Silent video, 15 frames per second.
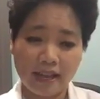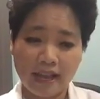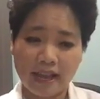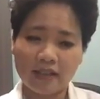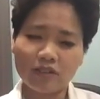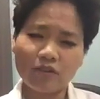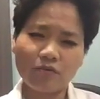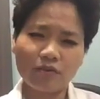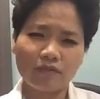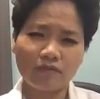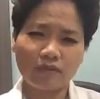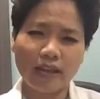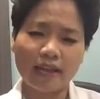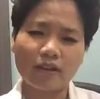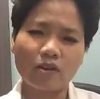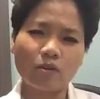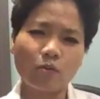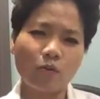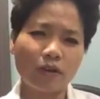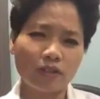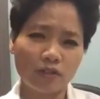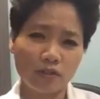and to reflect on
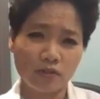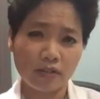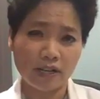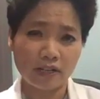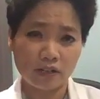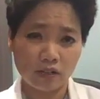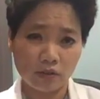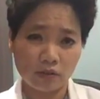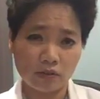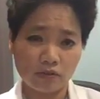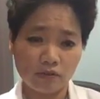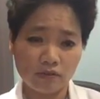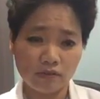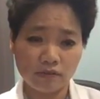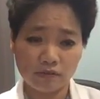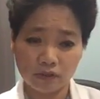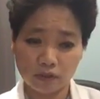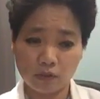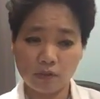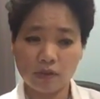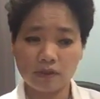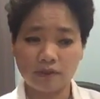what you can do for the
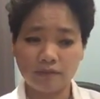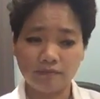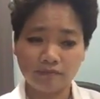world.